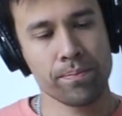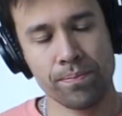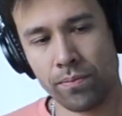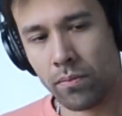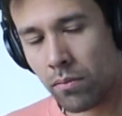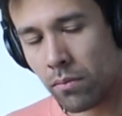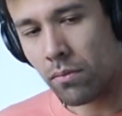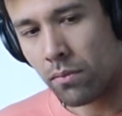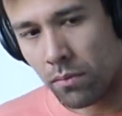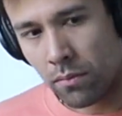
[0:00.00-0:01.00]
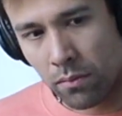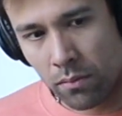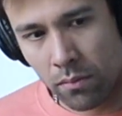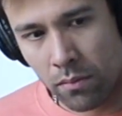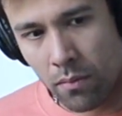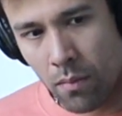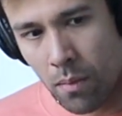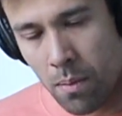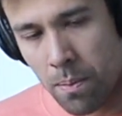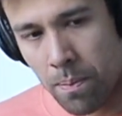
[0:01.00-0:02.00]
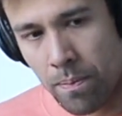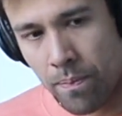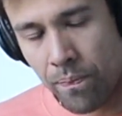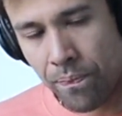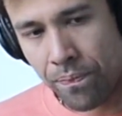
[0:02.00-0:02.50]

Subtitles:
(silent)